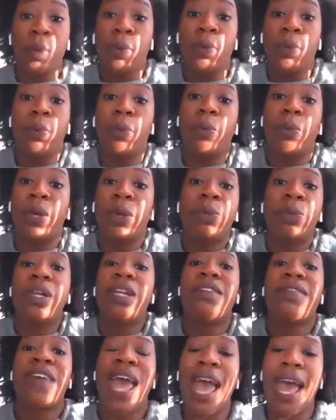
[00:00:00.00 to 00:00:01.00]
we we
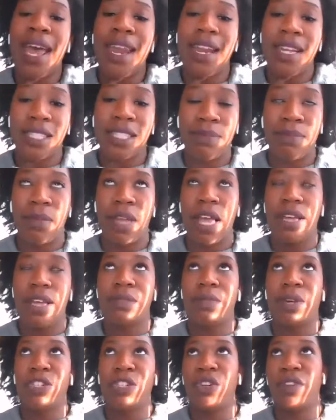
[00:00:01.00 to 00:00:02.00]
wouldn't have had as
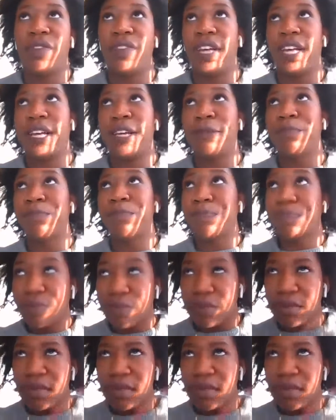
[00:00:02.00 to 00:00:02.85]
as much of a